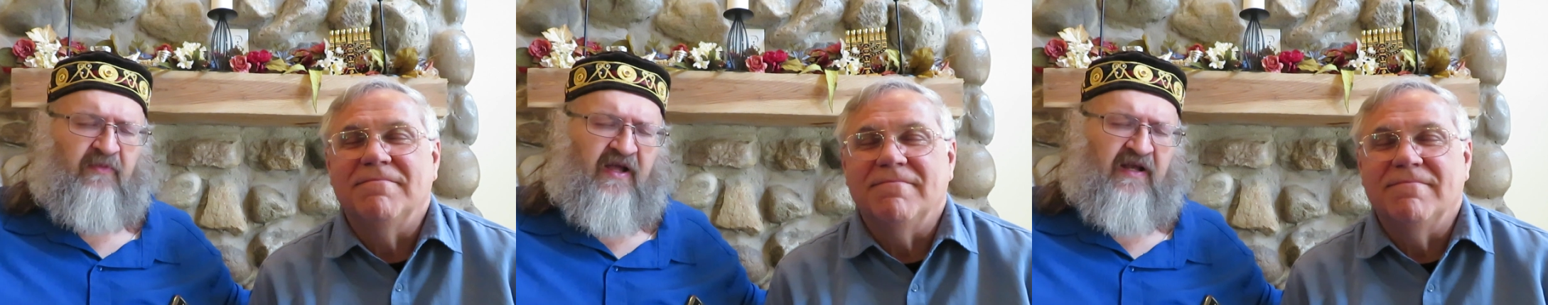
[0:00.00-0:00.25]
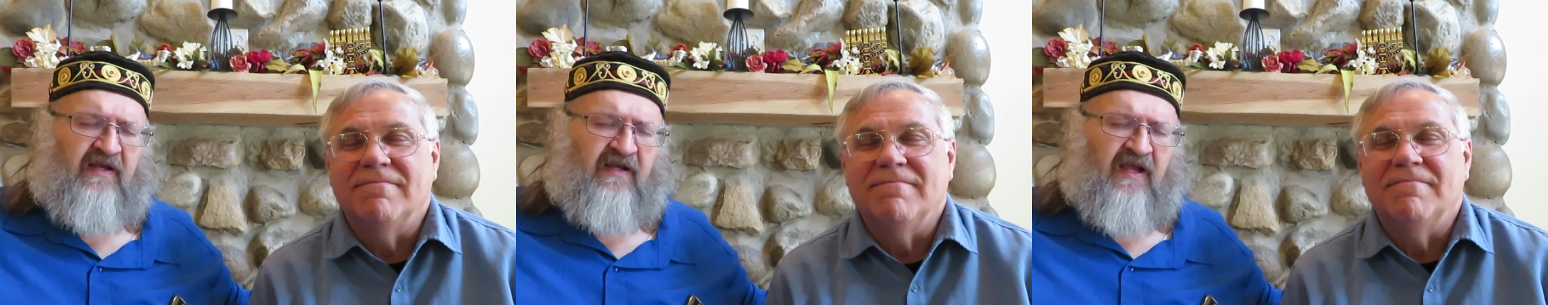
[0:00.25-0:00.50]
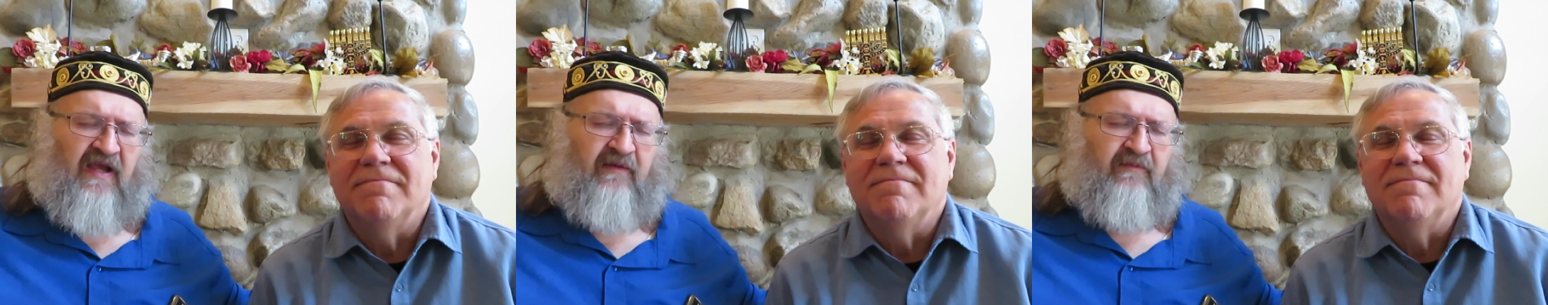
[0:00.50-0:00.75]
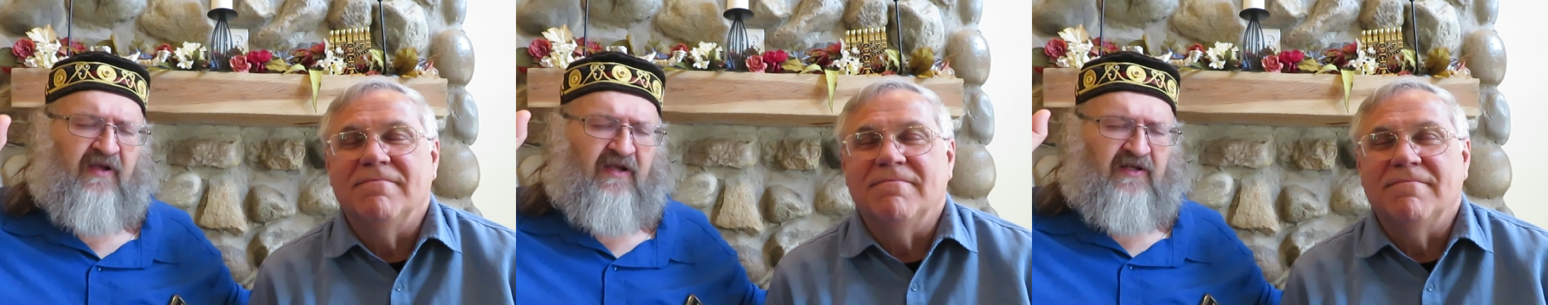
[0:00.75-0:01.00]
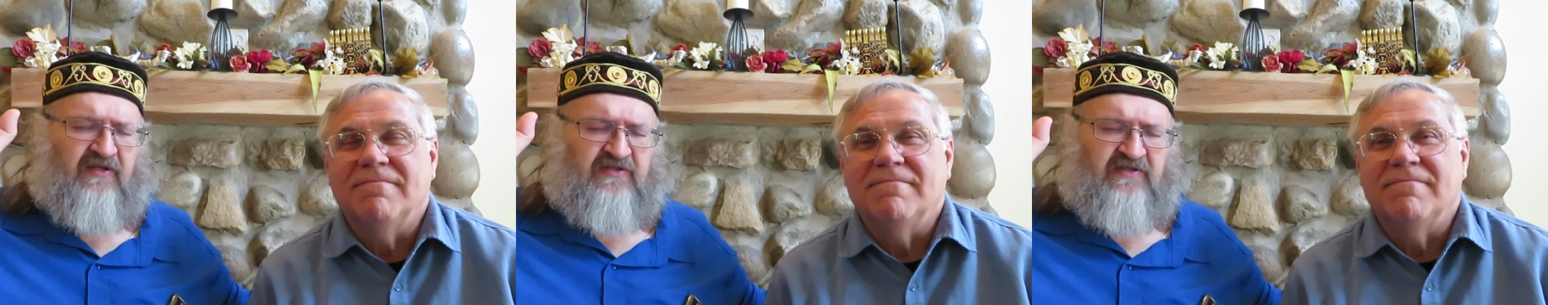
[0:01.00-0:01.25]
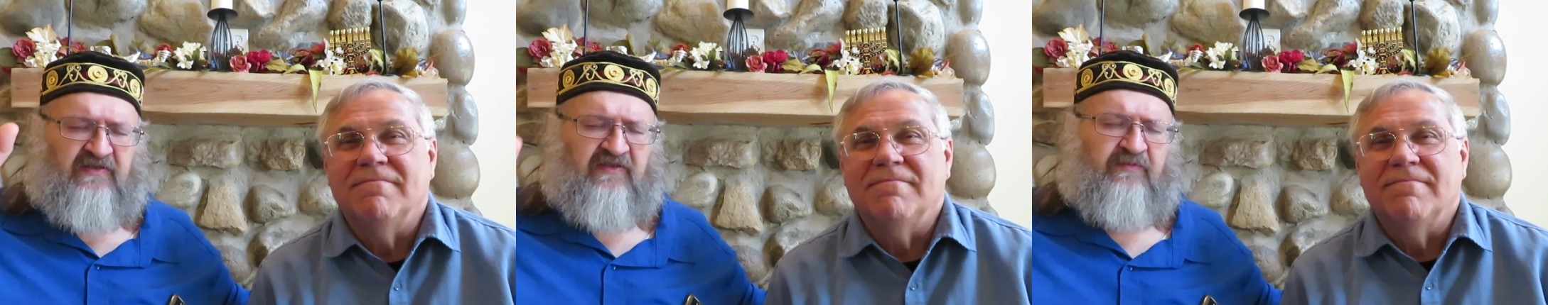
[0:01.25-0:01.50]
Speaker 1: mighty name, in
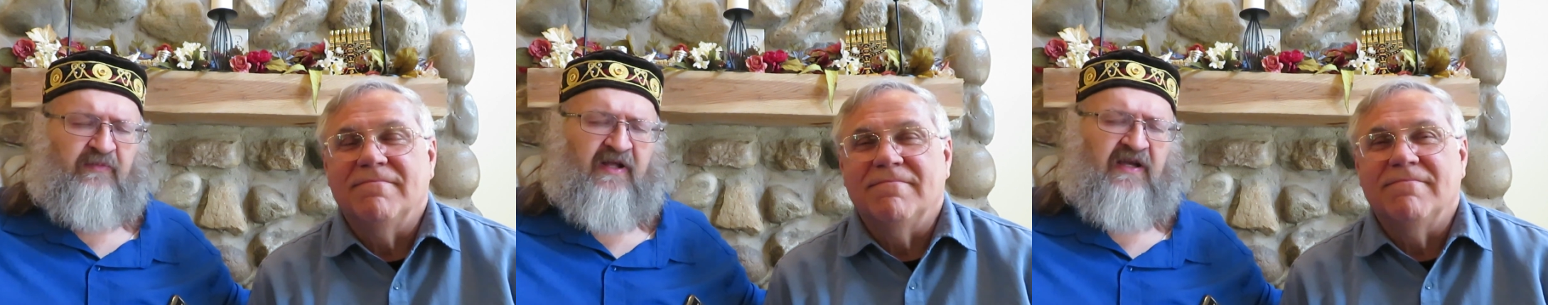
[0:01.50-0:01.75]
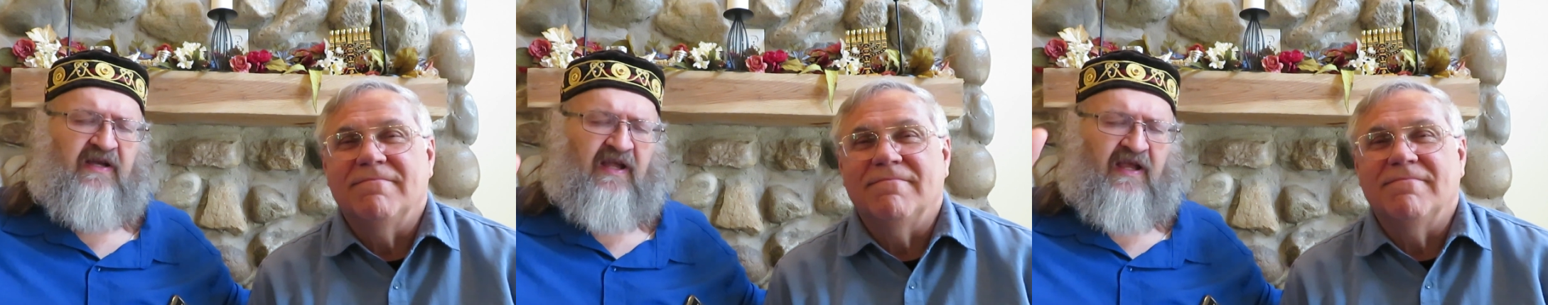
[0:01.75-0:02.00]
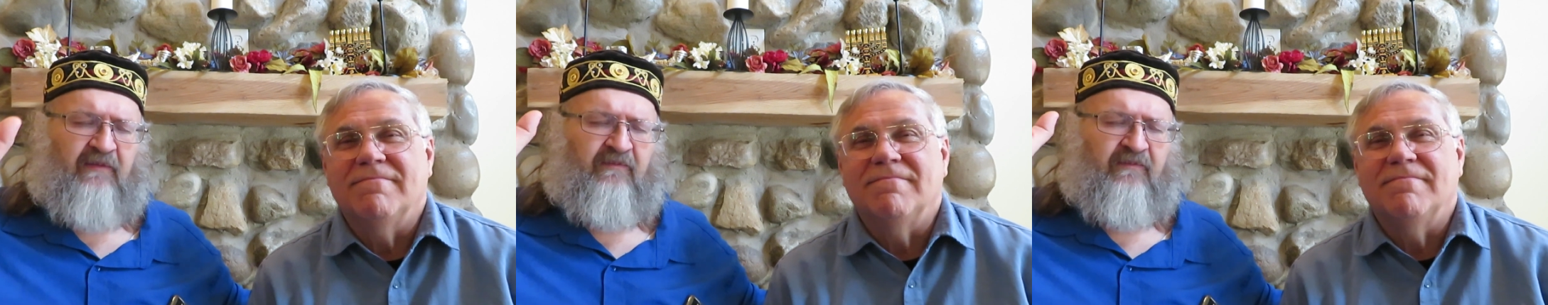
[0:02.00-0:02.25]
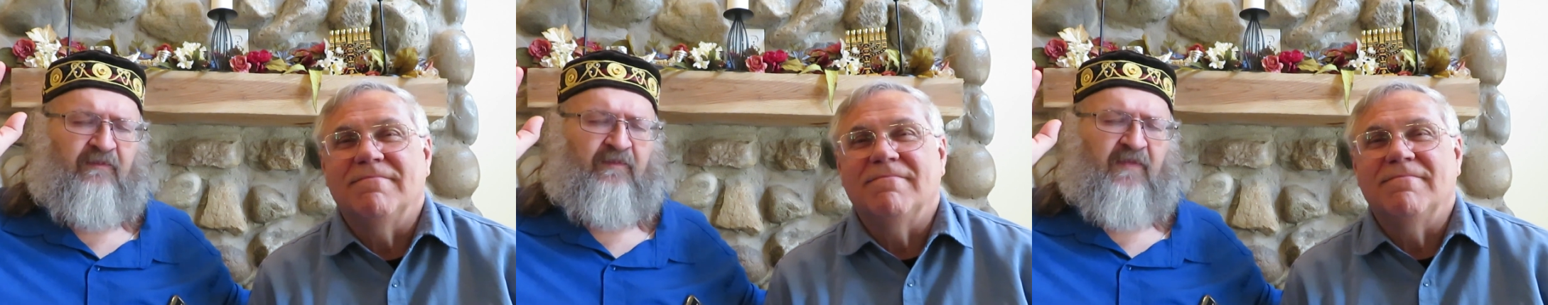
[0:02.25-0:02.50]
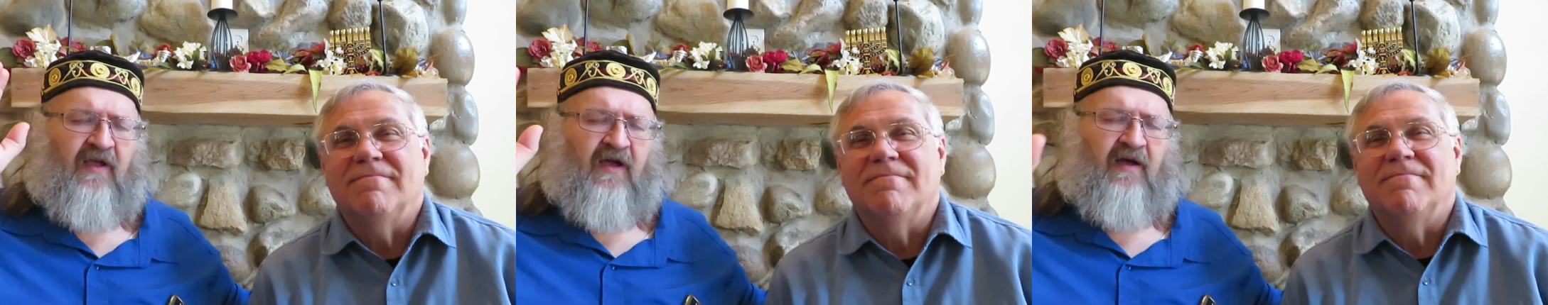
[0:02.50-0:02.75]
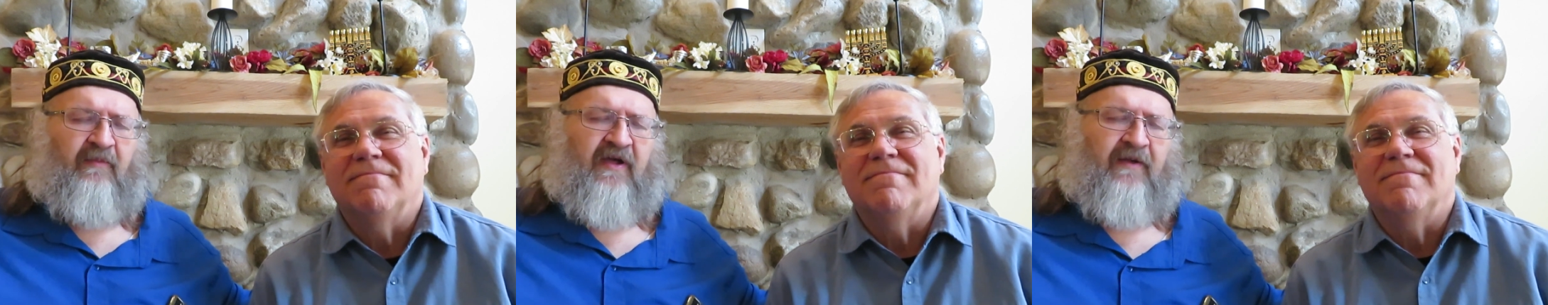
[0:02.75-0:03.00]
Jesus' mighty name.
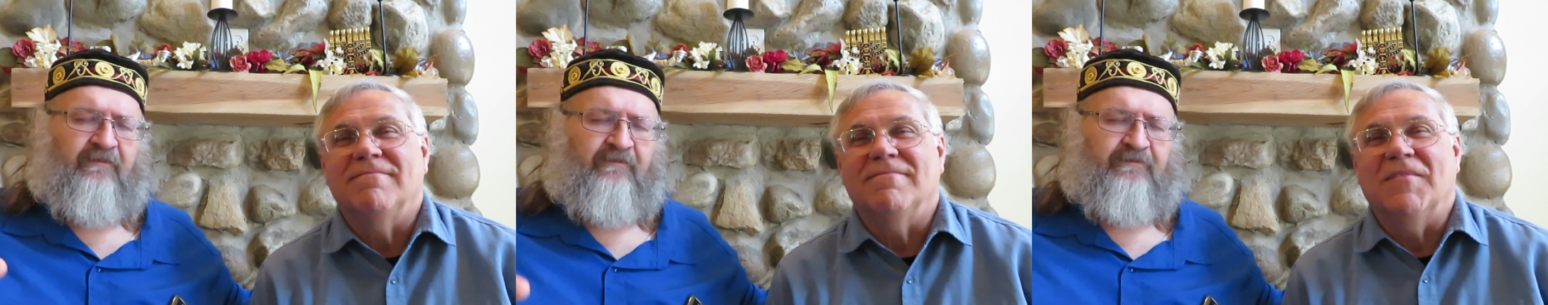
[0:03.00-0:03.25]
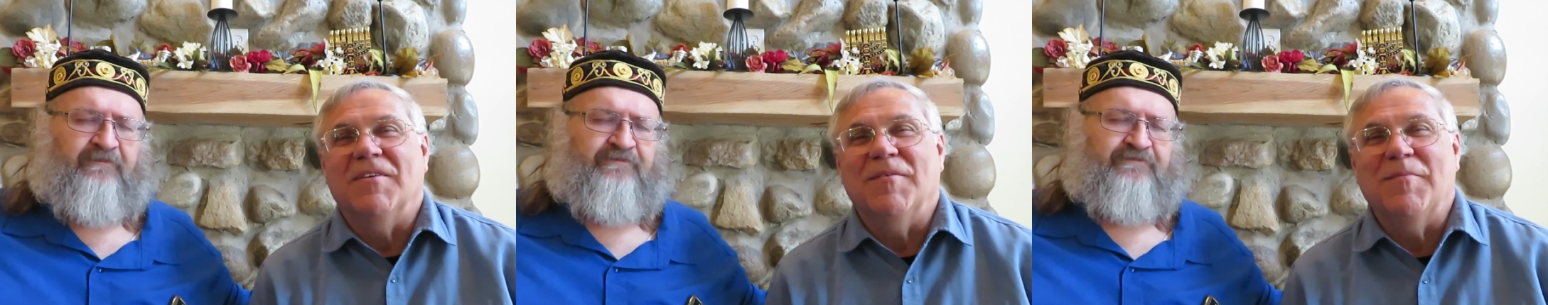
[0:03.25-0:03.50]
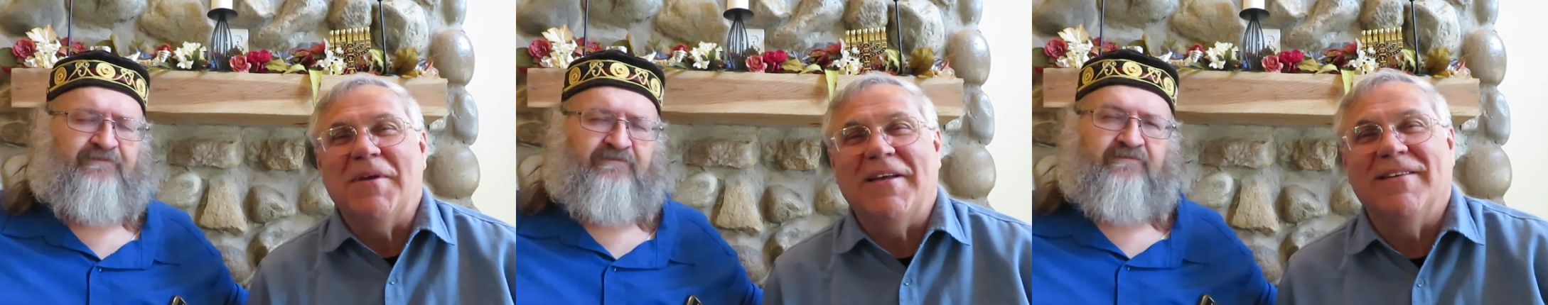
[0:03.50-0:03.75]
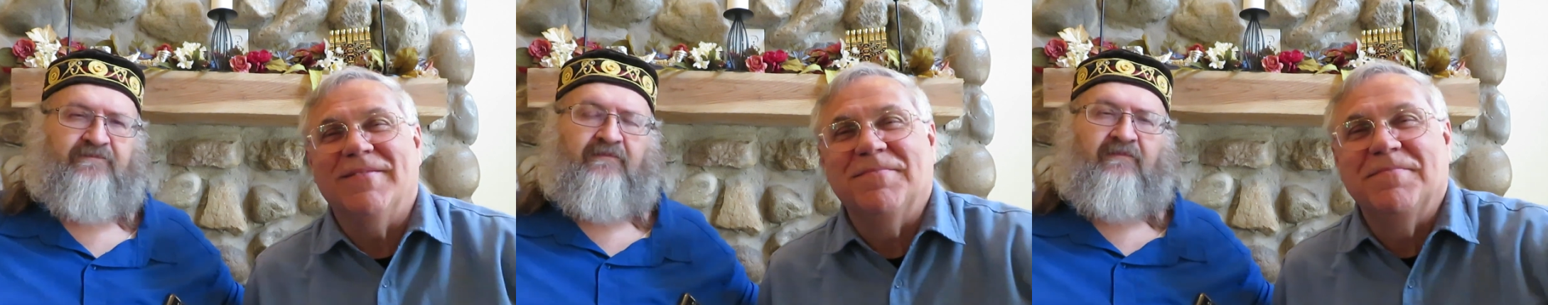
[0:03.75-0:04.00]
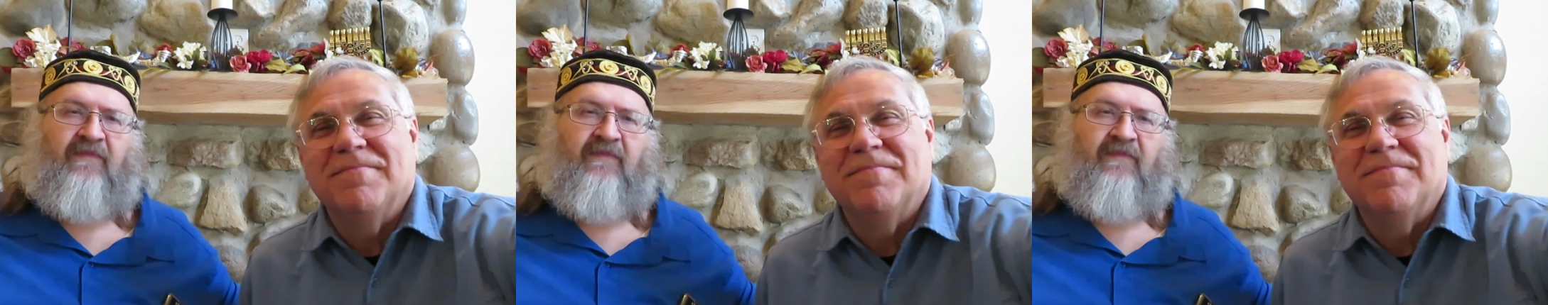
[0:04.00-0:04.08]
Amen. Amen.